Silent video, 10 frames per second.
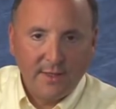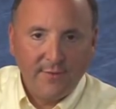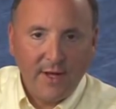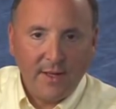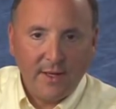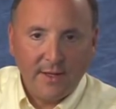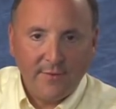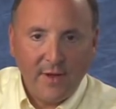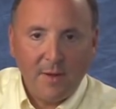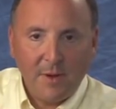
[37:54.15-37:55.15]
File, uh,
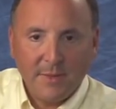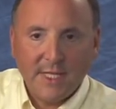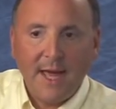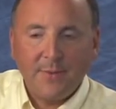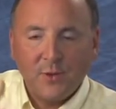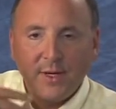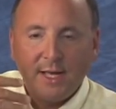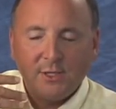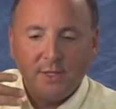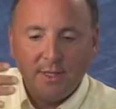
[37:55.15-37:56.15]
FileMon was capturing
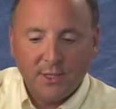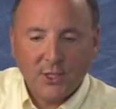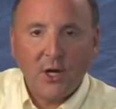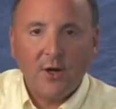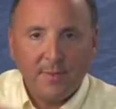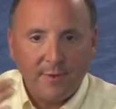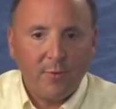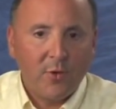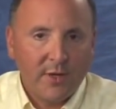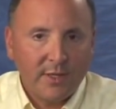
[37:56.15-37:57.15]
actually the startup of
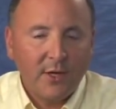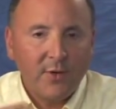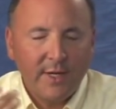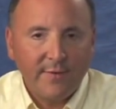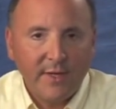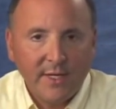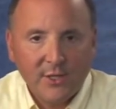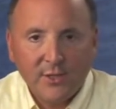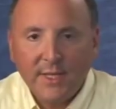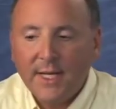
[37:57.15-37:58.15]
Word and loading of the
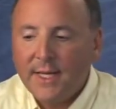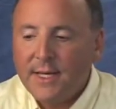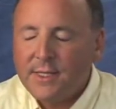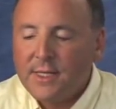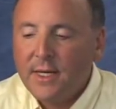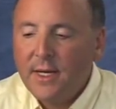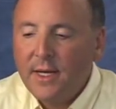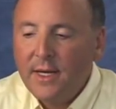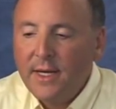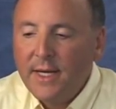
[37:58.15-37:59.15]
initial DLLs.
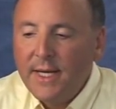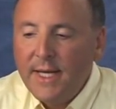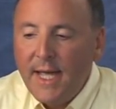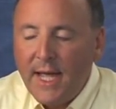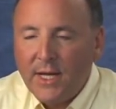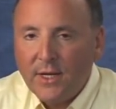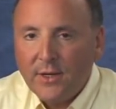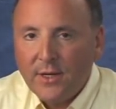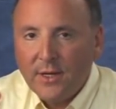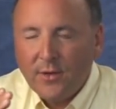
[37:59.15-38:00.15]
And
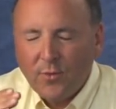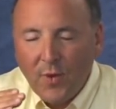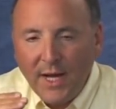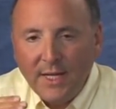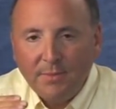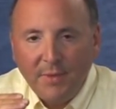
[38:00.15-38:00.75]
right